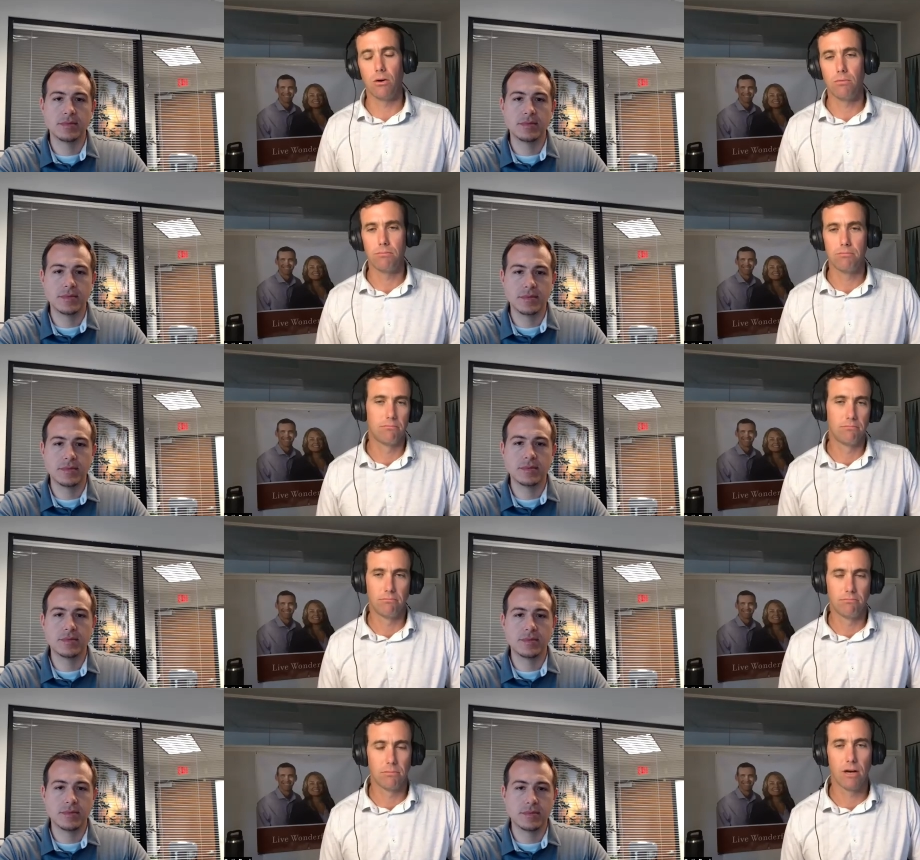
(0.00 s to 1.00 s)
Speaker 1: know,
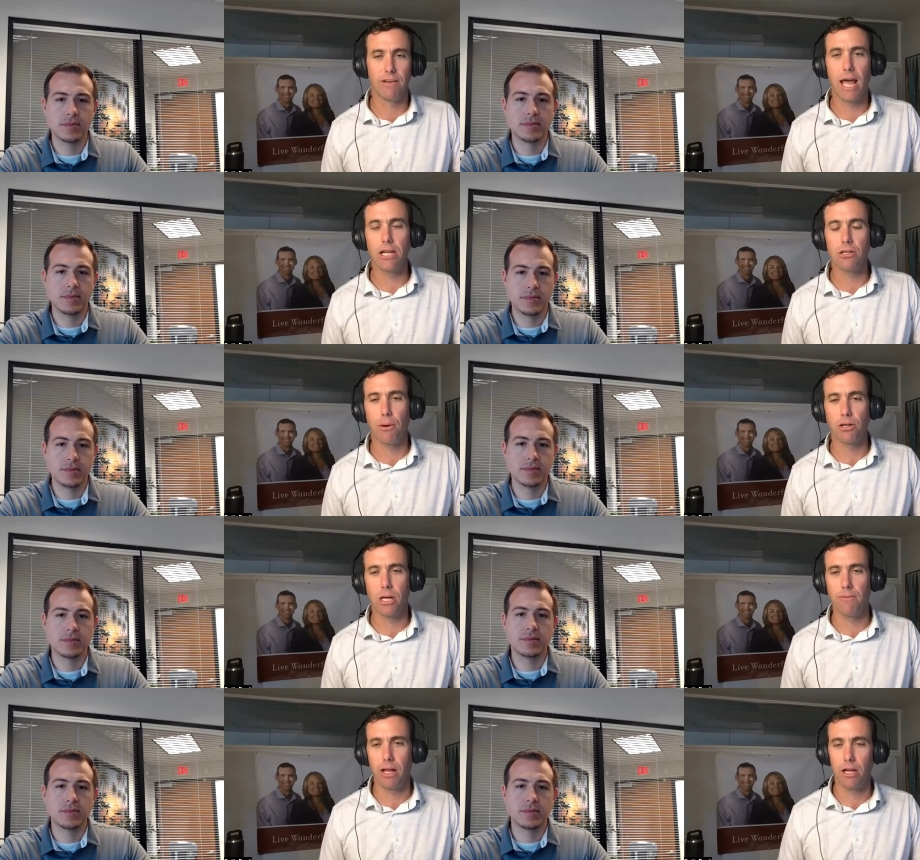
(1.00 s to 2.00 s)
a vacation, a
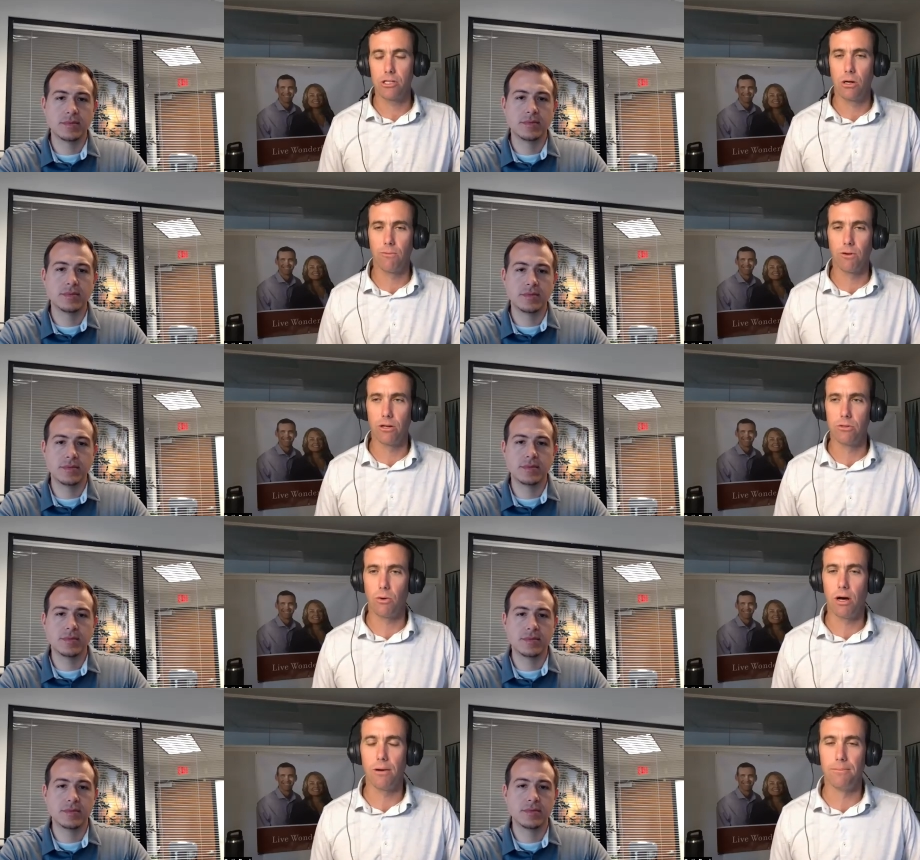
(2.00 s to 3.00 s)
part-time vacation home for you
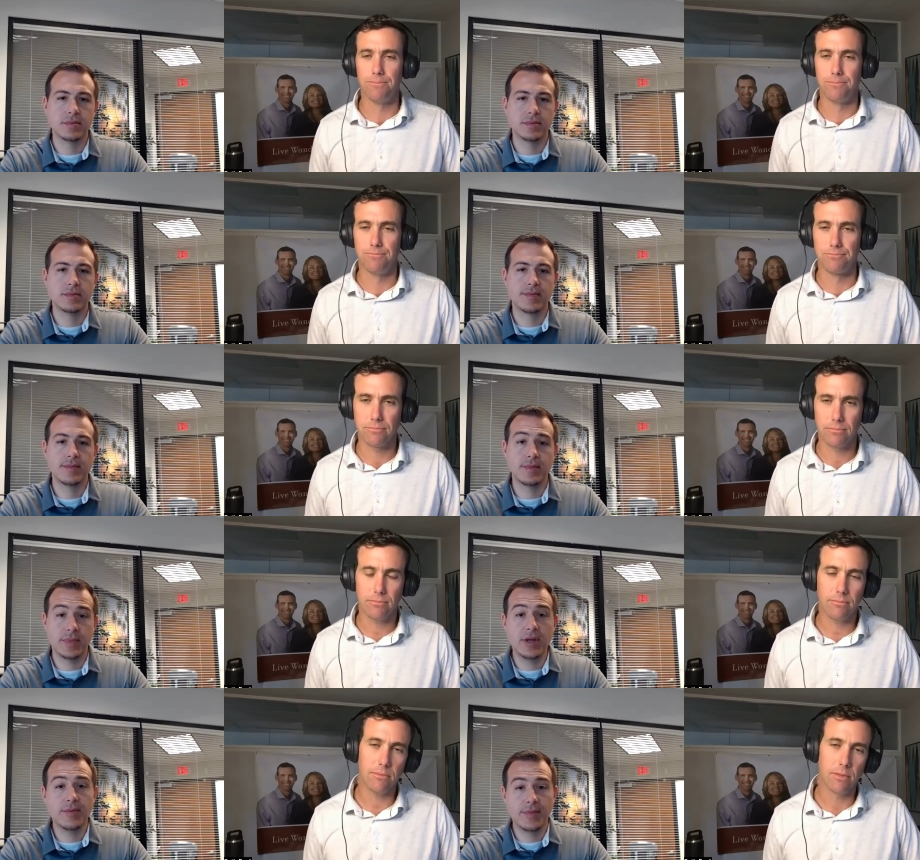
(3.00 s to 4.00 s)
as well?
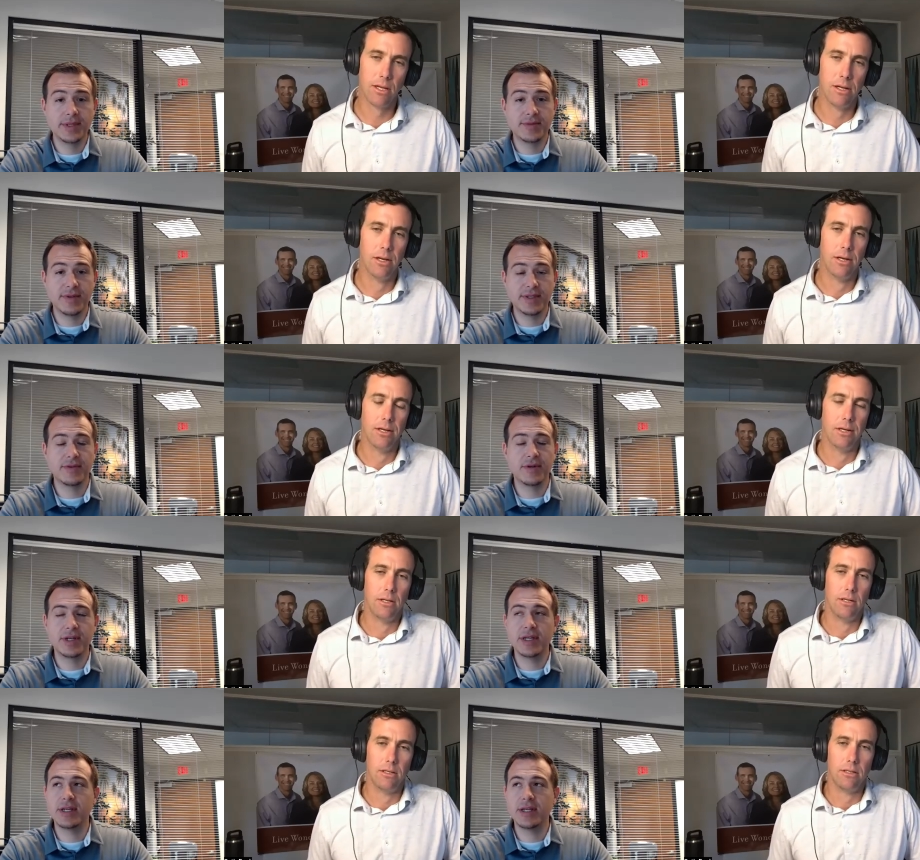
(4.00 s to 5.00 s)
Speaker 2: yeah that's that's
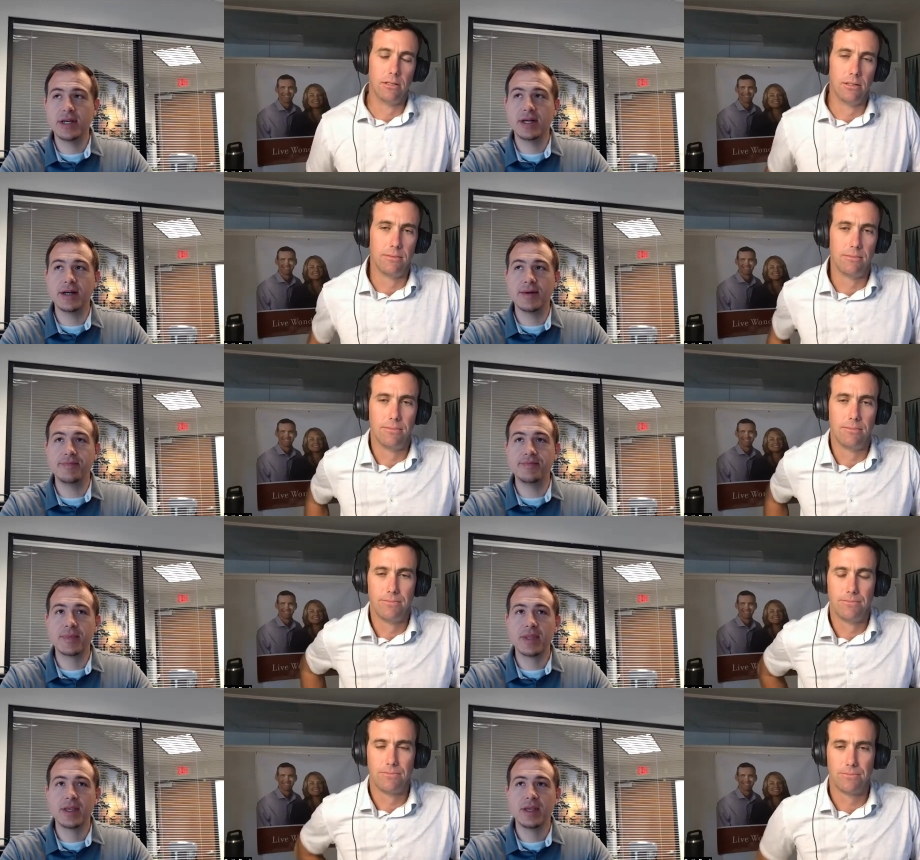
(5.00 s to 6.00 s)
very good um
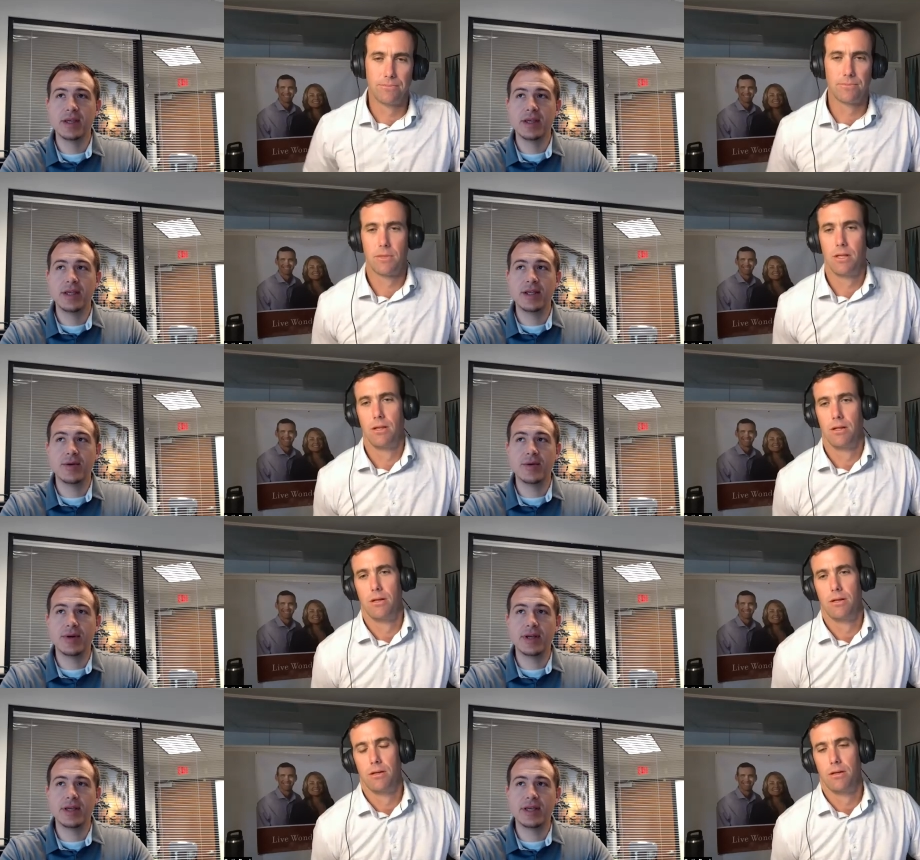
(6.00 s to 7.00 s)
you
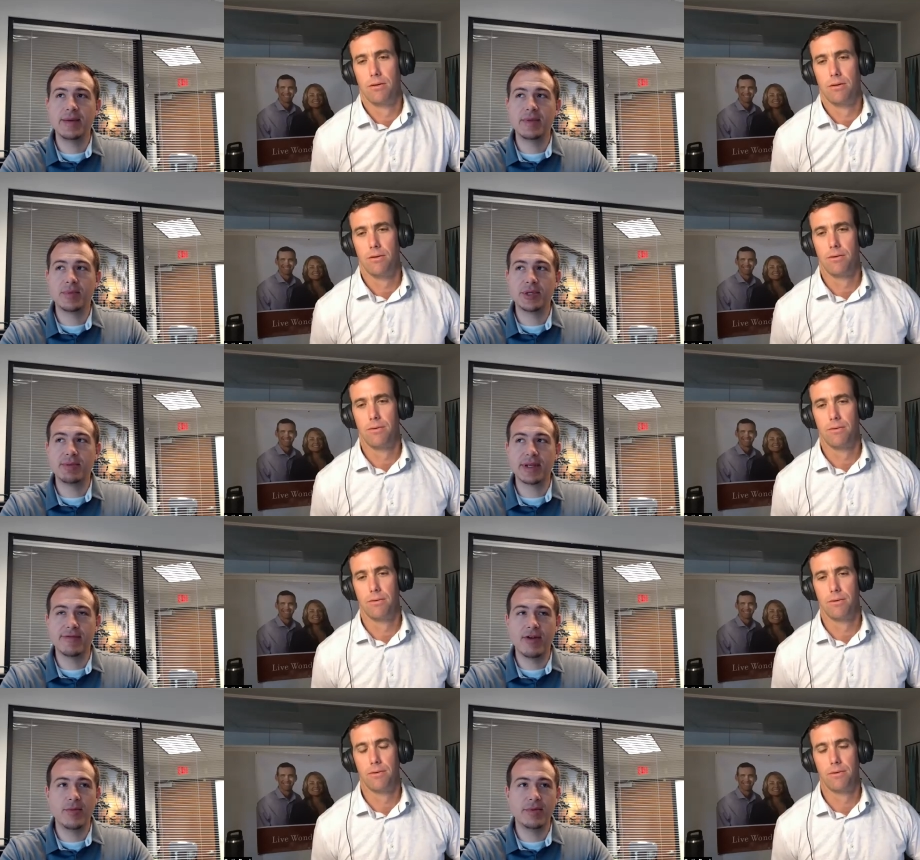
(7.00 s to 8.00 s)
know keeping the
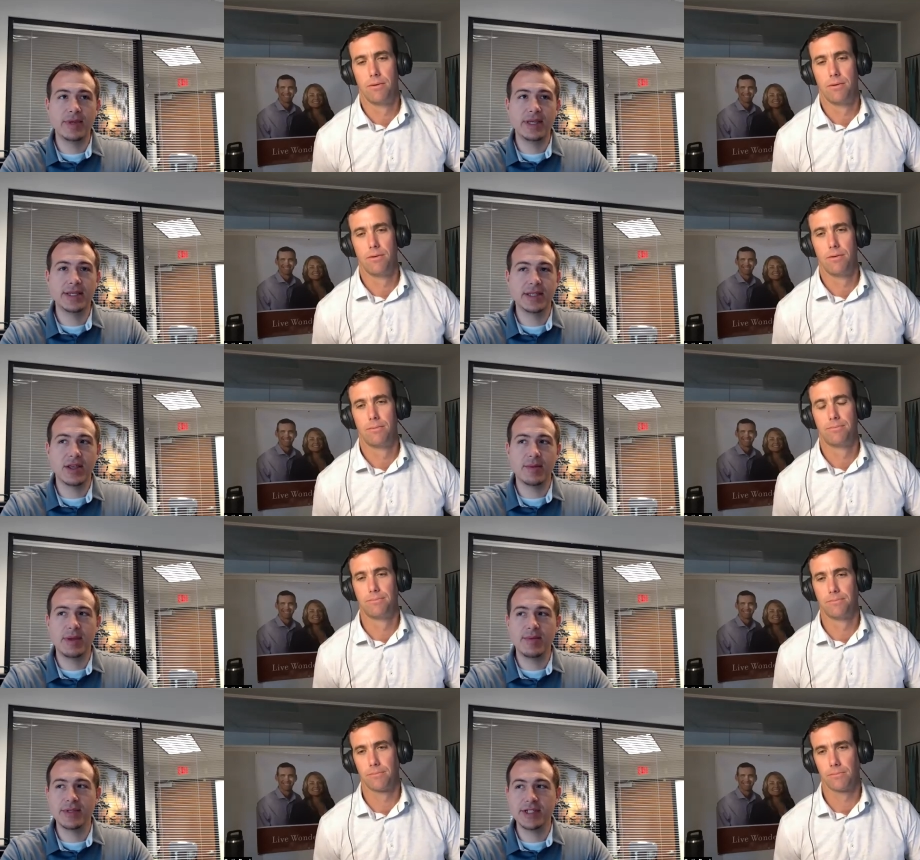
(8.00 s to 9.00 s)
perspective open because a lot of
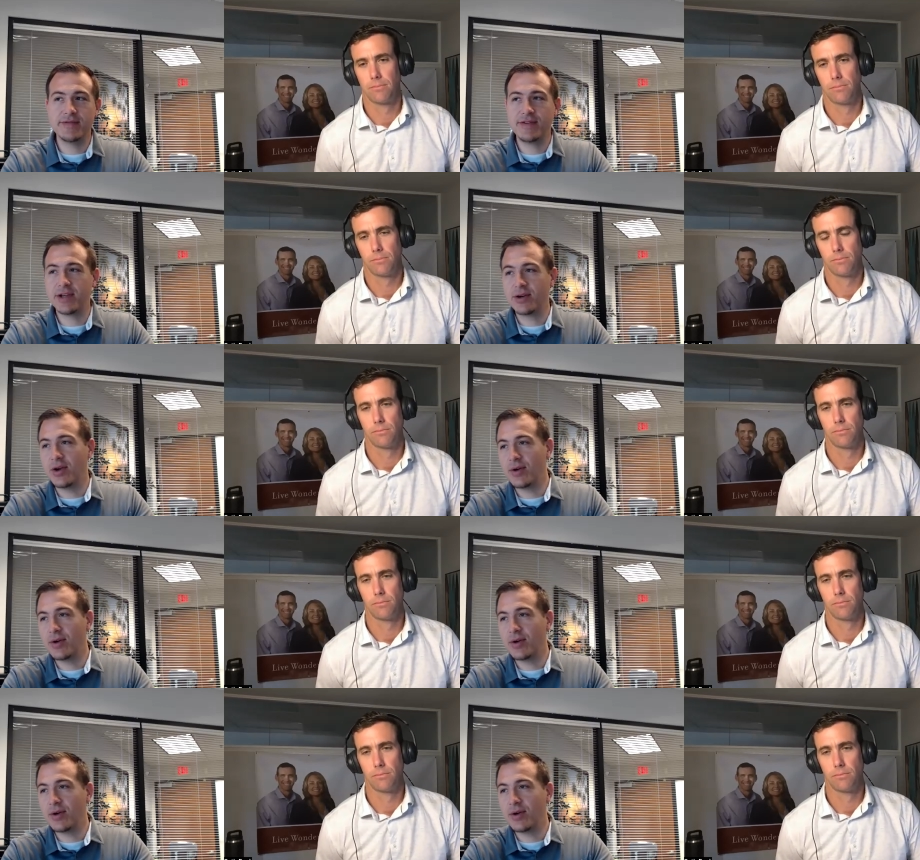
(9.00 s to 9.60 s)
people just figure